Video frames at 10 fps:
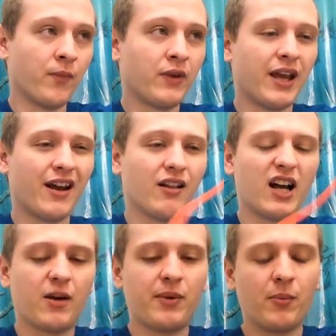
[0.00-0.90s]
And a lot of
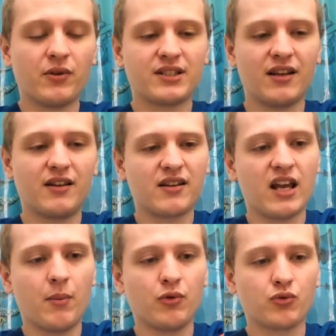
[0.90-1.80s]
people say this
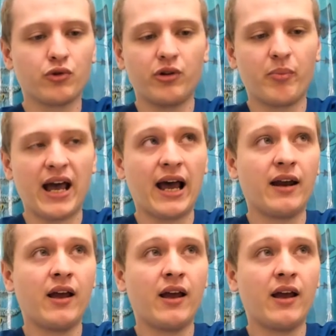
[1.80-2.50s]
cable is really bad.